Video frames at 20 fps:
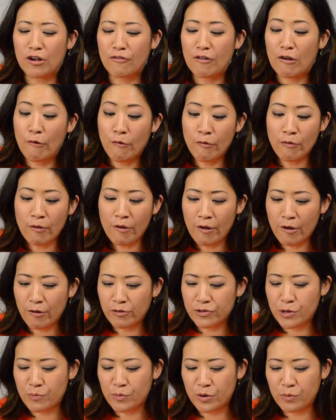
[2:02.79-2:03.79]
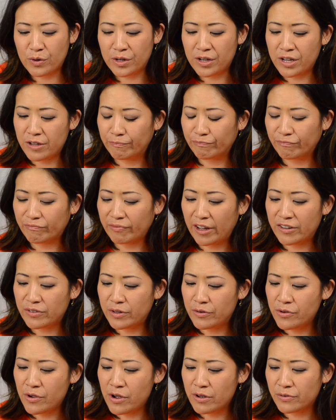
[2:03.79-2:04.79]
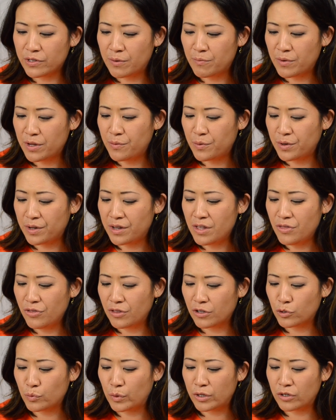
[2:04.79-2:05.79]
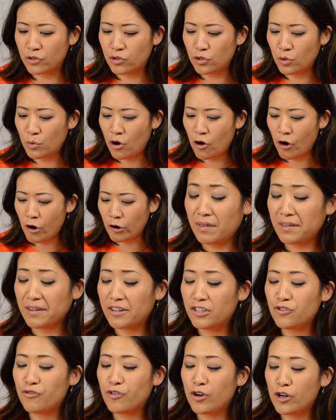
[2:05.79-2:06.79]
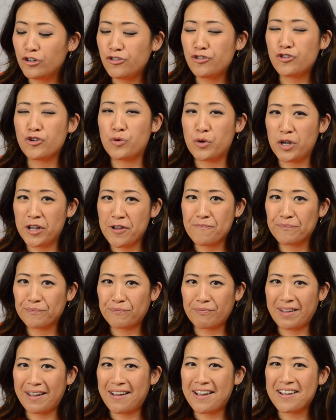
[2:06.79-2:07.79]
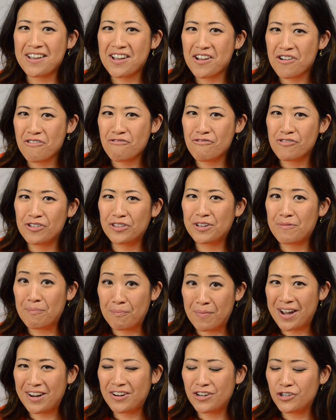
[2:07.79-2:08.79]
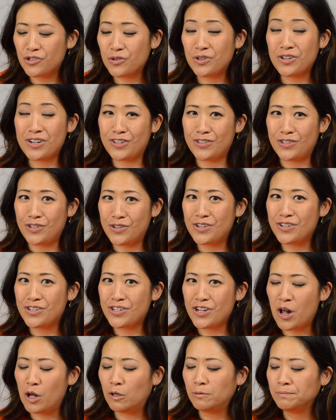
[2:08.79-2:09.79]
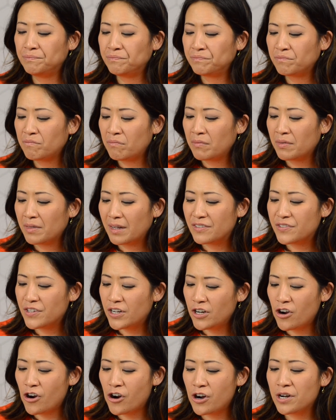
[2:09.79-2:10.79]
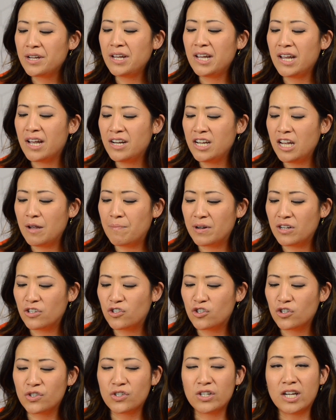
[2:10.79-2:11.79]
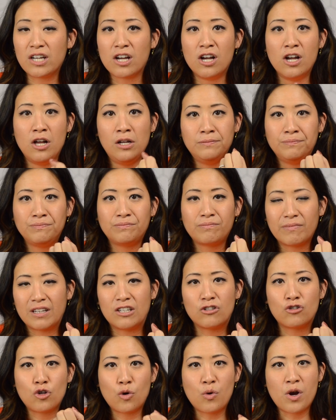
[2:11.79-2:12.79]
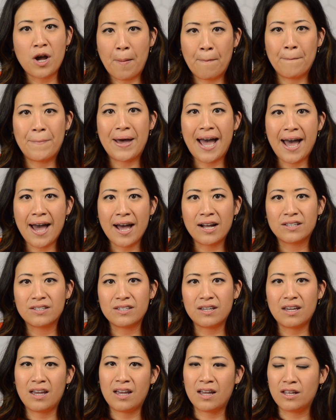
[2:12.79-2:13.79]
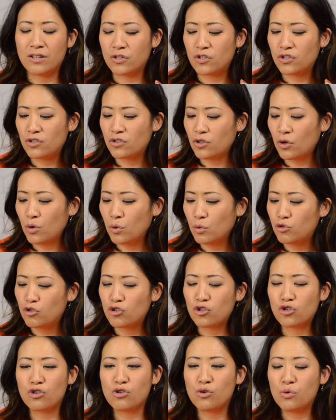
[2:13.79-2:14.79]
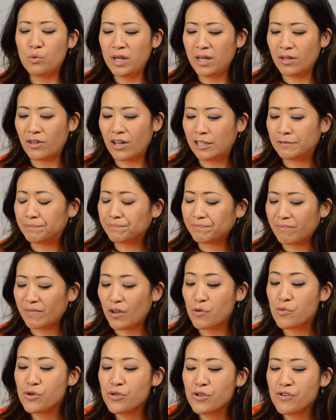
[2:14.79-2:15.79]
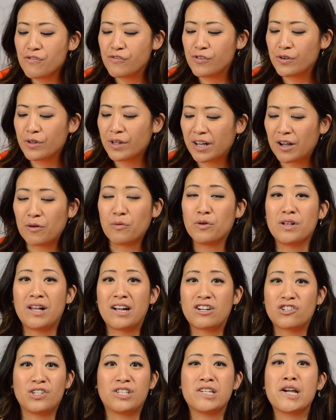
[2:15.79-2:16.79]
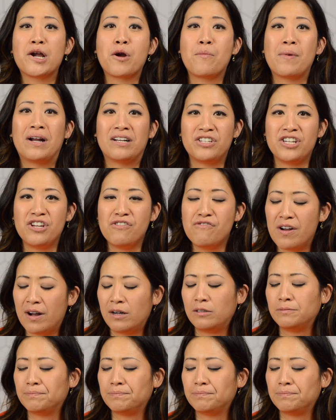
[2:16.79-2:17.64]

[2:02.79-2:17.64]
I don't know how somebody would eat this one. It's so hard. It's very chewy. I can't really bite into it, as you can tell. It's not a hard candy, but it's just like, it's so compact and so chewy that I really feel like I would actually tear my teeth out.